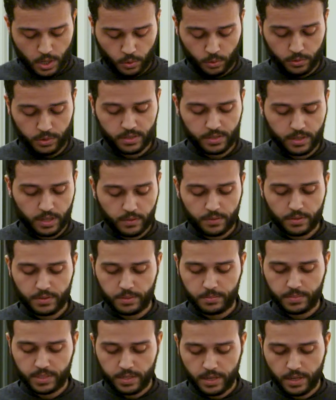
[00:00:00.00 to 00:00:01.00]
who
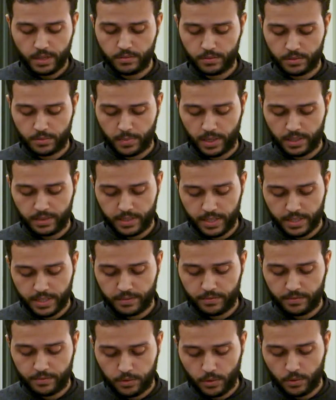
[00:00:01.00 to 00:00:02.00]
discovered themselves by
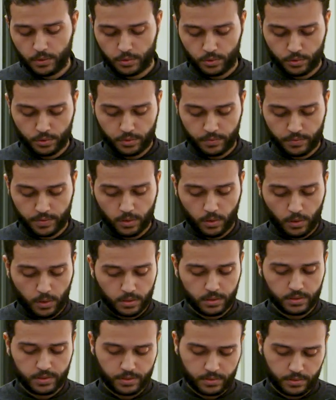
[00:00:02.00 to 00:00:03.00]
taking photos of the
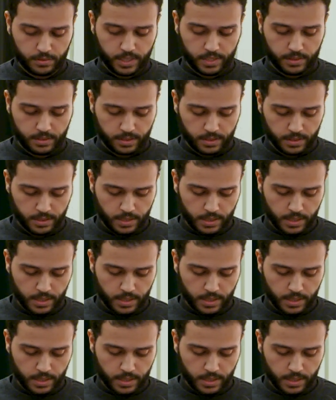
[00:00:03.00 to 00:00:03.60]
old streets